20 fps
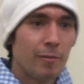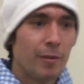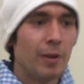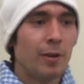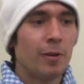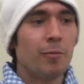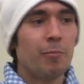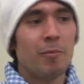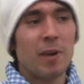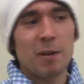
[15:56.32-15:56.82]

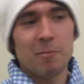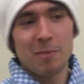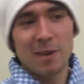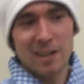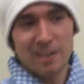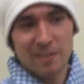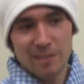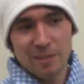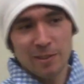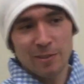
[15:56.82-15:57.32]
Well, my
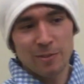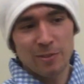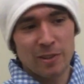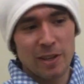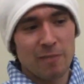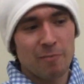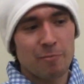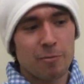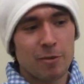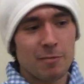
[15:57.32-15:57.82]
positives
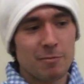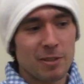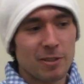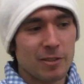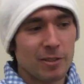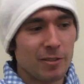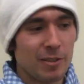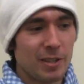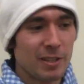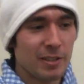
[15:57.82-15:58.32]
I've pretty
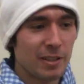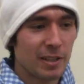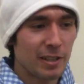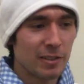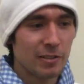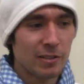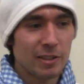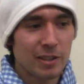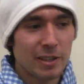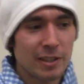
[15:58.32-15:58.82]
much already
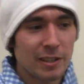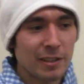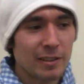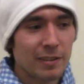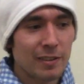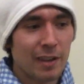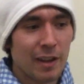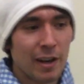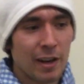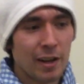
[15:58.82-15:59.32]
touched on.
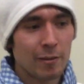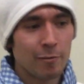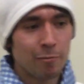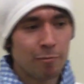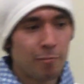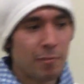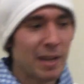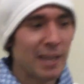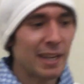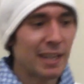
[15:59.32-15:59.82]

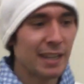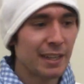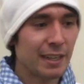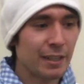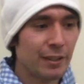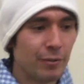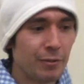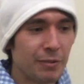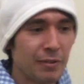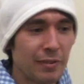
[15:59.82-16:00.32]
My
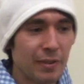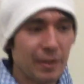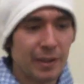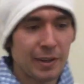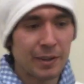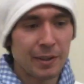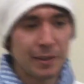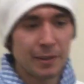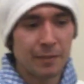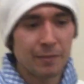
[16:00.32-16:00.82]
negatives
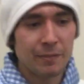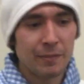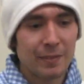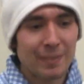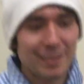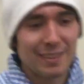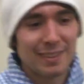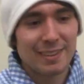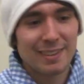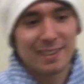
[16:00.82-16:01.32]
are,
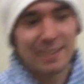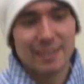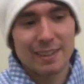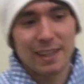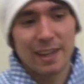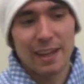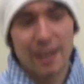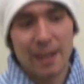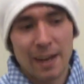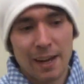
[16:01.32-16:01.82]

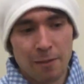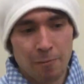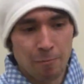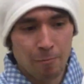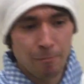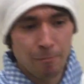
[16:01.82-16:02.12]
I